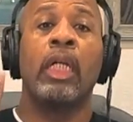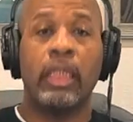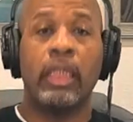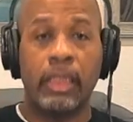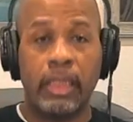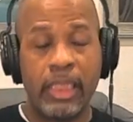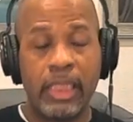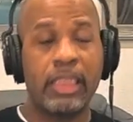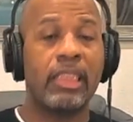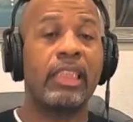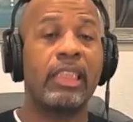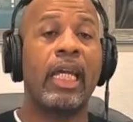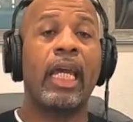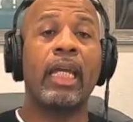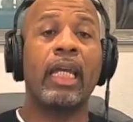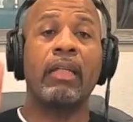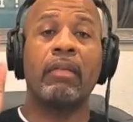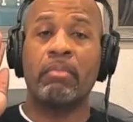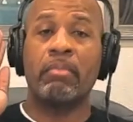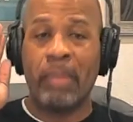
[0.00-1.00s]
this
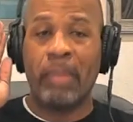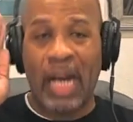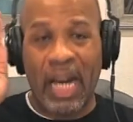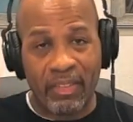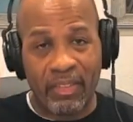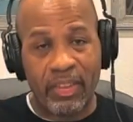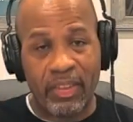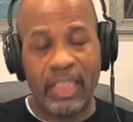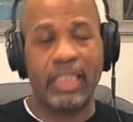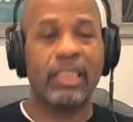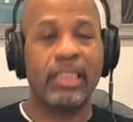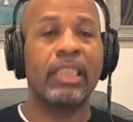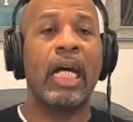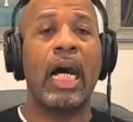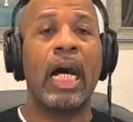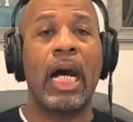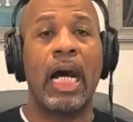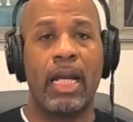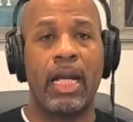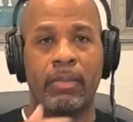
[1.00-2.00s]
date by this
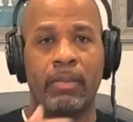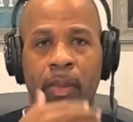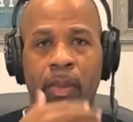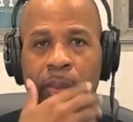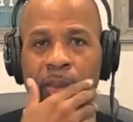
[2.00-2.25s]
time,